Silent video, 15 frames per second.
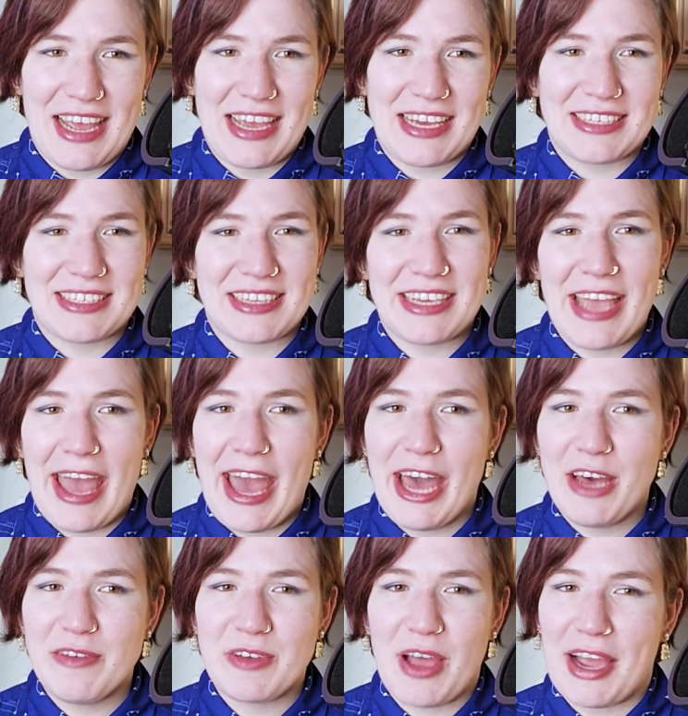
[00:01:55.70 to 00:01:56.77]
And they
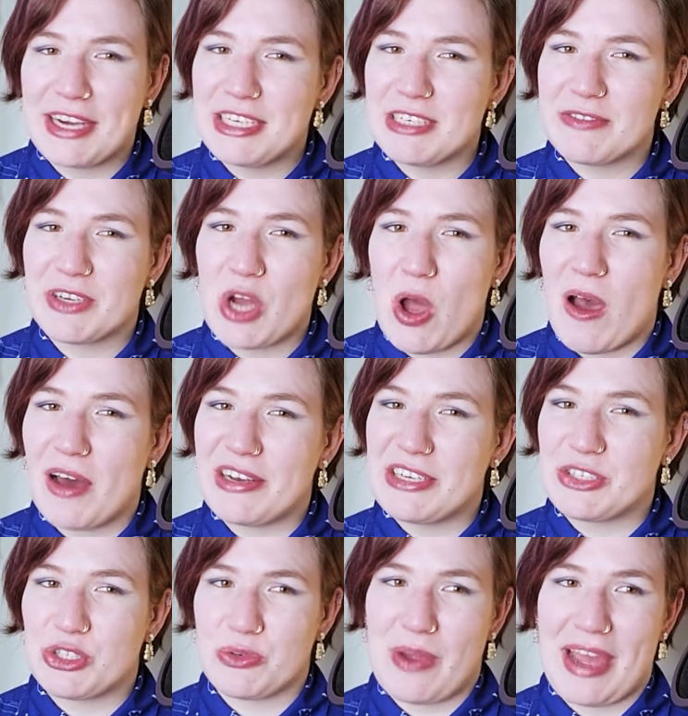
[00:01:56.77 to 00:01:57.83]
have kind of an odd
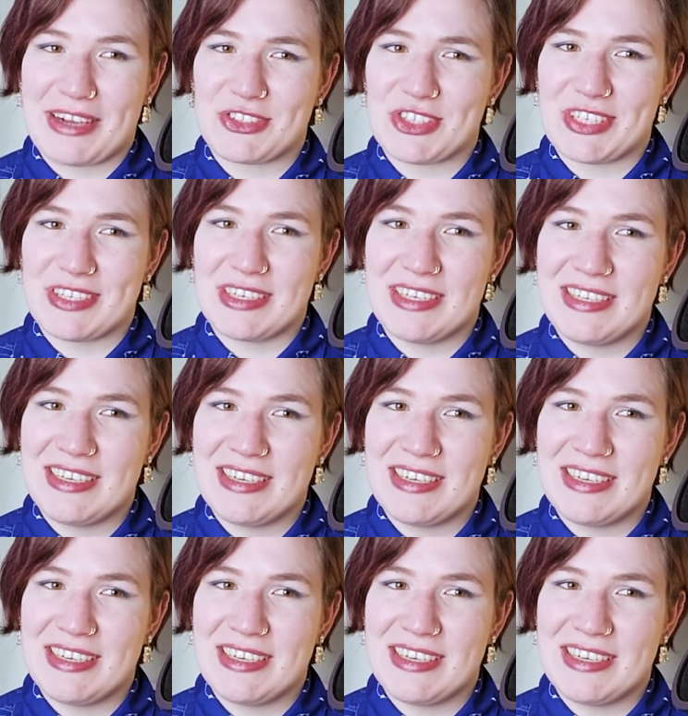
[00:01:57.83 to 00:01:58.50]
interaction.